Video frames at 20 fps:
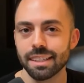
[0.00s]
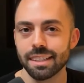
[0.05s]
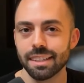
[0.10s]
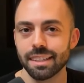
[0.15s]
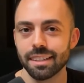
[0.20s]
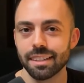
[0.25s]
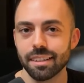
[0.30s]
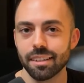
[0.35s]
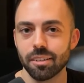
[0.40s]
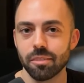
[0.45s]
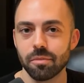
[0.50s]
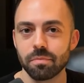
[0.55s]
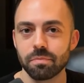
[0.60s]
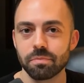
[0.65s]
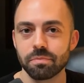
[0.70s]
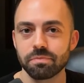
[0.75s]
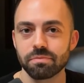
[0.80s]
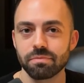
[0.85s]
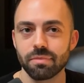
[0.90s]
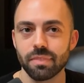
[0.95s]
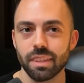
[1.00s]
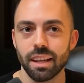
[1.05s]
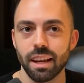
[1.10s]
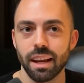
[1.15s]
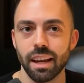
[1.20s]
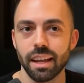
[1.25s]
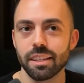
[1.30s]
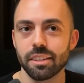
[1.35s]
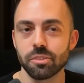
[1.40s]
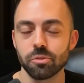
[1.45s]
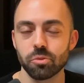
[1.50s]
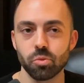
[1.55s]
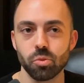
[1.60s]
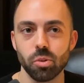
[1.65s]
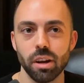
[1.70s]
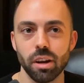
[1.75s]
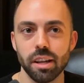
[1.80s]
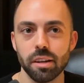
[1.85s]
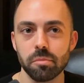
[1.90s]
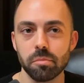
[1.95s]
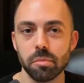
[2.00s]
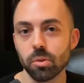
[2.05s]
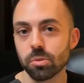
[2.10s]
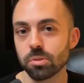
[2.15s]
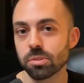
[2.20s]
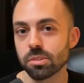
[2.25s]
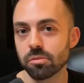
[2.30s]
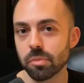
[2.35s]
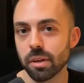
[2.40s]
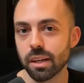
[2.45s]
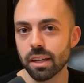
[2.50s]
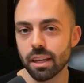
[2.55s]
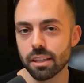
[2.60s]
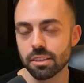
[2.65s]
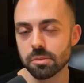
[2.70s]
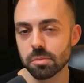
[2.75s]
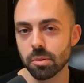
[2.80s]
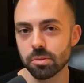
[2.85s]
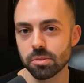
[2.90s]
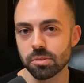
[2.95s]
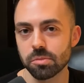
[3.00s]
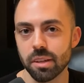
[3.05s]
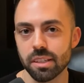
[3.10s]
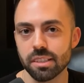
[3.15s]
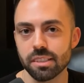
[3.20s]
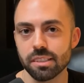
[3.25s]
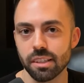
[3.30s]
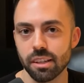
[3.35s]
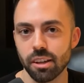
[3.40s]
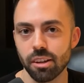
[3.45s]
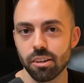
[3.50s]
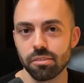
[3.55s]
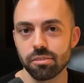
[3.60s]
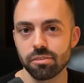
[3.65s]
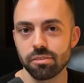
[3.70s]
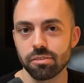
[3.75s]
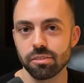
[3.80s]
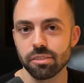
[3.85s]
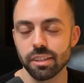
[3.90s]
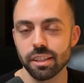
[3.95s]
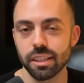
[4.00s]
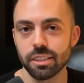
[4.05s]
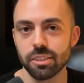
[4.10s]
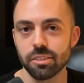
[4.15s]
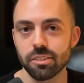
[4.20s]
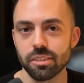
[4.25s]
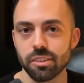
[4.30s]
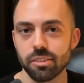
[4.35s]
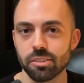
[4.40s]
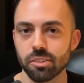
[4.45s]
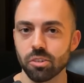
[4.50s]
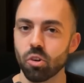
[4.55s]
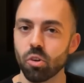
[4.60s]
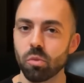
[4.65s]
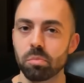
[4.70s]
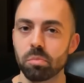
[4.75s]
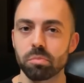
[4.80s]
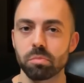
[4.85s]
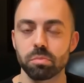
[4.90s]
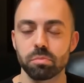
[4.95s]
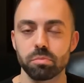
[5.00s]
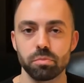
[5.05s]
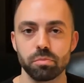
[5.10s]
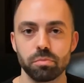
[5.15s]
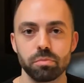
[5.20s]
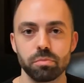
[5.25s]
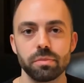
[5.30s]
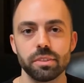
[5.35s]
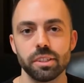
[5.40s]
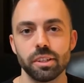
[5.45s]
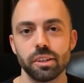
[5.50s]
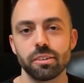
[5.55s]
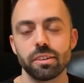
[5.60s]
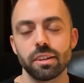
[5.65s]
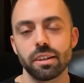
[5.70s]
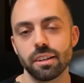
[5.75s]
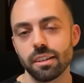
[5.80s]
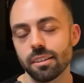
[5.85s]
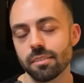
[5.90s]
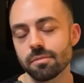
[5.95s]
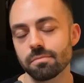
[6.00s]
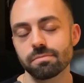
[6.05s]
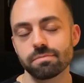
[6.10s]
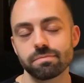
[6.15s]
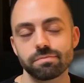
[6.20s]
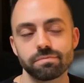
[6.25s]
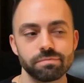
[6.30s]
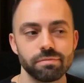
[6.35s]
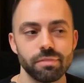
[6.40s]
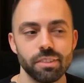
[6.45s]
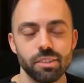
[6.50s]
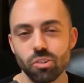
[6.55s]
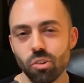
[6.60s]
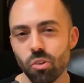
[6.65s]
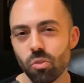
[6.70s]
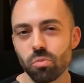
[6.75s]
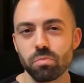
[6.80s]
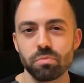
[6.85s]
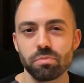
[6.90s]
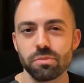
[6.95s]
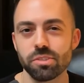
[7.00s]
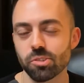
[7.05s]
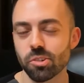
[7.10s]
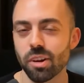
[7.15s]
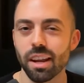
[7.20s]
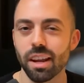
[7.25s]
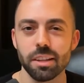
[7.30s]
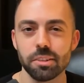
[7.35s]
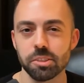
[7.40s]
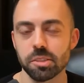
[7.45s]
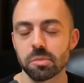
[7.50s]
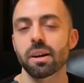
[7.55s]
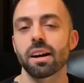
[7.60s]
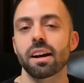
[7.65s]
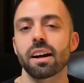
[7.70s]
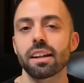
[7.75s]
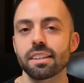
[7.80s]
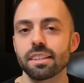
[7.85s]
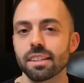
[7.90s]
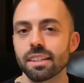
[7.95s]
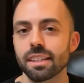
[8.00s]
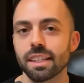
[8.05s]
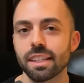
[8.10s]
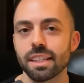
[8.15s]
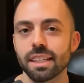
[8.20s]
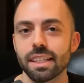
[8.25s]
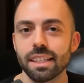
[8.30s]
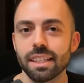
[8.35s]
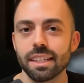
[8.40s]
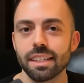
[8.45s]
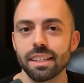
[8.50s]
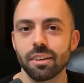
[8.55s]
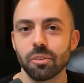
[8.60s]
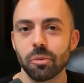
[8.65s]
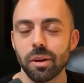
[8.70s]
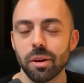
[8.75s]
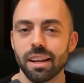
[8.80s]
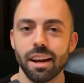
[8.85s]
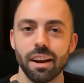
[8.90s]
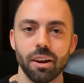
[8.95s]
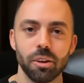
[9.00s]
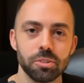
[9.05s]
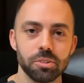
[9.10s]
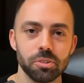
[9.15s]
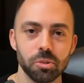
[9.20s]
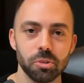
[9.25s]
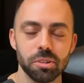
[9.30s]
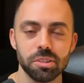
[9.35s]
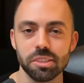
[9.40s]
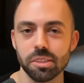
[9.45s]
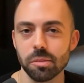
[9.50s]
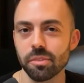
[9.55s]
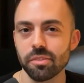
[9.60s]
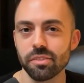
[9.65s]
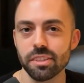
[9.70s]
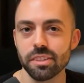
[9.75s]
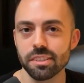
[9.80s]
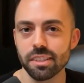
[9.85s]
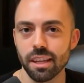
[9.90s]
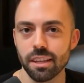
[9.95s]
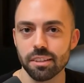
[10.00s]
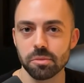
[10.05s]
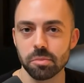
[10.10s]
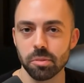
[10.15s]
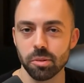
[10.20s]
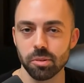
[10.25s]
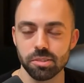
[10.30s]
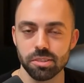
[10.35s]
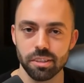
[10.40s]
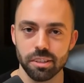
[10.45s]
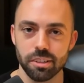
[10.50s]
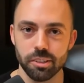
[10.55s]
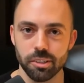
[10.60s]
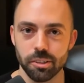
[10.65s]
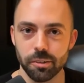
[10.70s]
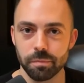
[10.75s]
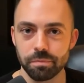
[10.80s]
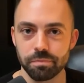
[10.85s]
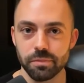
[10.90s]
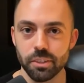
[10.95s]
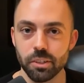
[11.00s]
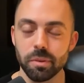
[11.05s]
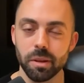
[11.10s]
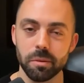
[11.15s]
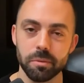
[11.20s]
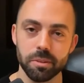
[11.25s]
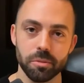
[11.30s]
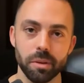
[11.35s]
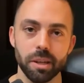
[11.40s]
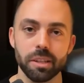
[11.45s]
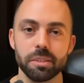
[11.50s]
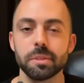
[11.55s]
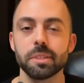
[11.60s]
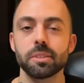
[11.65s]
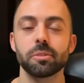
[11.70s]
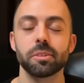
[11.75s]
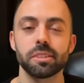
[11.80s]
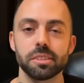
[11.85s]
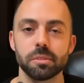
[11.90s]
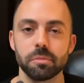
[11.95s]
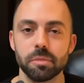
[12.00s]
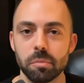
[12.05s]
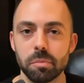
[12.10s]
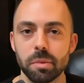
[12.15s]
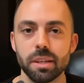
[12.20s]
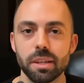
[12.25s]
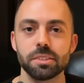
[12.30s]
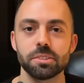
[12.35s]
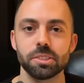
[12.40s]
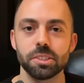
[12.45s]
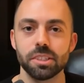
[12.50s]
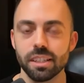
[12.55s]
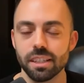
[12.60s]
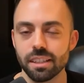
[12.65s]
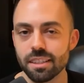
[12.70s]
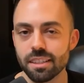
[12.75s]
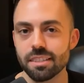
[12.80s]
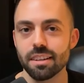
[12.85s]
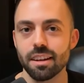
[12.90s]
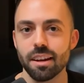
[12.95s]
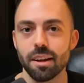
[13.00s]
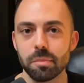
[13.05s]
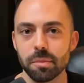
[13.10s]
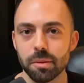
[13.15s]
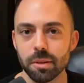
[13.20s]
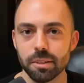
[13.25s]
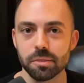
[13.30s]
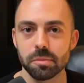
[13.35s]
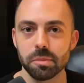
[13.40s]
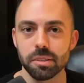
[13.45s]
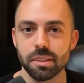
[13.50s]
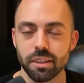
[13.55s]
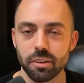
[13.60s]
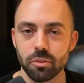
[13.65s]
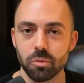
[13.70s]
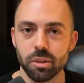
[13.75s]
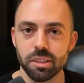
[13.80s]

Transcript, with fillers: Mm-hmm. Um, I didn't write most of my guest posts myself. Like you, there's a whole, you know, um, it's a whole strategy behind it. Yep. A way to outsource some of these guest posts that you're, you're maybe you might be doing some of the pitching and the topics, but then